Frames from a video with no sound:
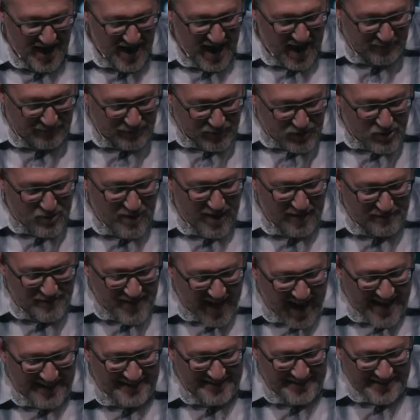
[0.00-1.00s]
if you have
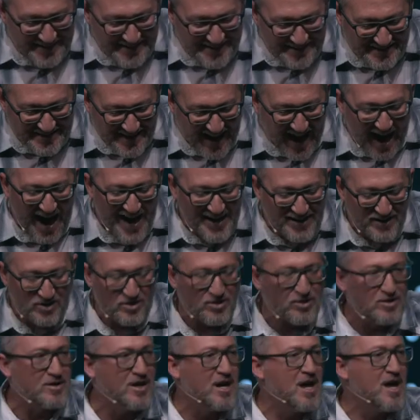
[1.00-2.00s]
that
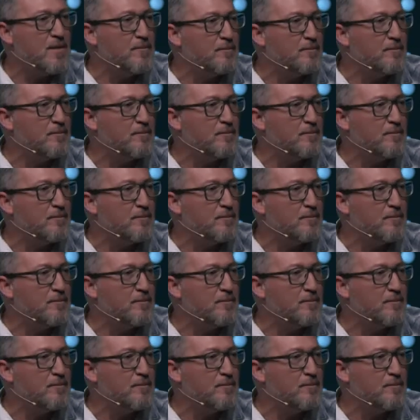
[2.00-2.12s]
desire,